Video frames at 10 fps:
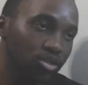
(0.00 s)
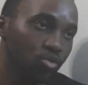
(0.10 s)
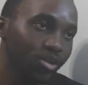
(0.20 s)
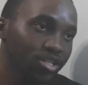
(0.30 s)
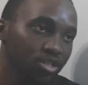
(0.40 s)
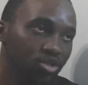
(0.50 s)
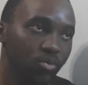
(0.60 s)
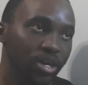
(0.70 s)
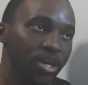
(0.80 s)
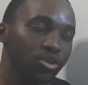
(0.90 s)
questions
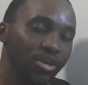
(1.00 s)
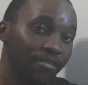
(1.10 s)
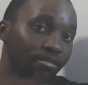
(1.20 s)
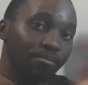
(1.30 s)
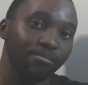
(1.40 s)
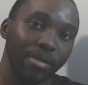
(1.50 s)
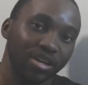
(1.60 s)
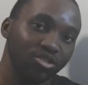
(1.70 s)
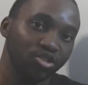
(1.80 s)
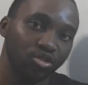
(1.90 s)
where you have a
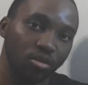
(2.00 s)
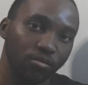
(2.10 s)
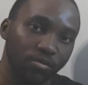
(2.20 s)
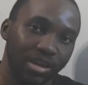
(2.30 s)
bunch of